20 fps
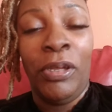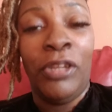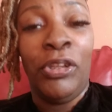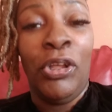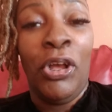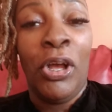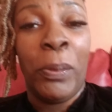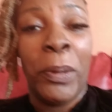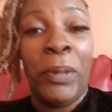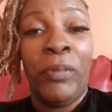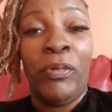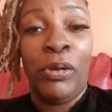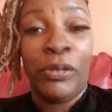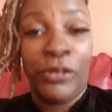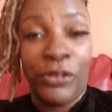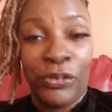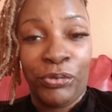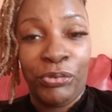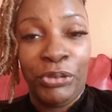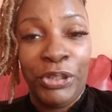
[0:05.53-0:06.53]
along with
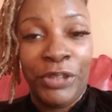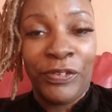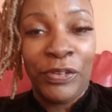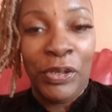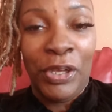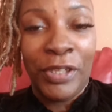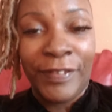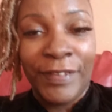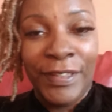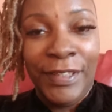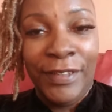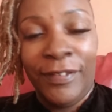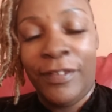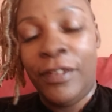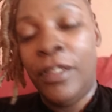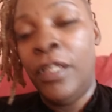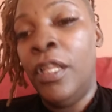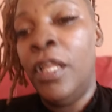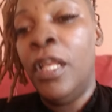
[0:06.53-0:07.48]
Rosa's Resources.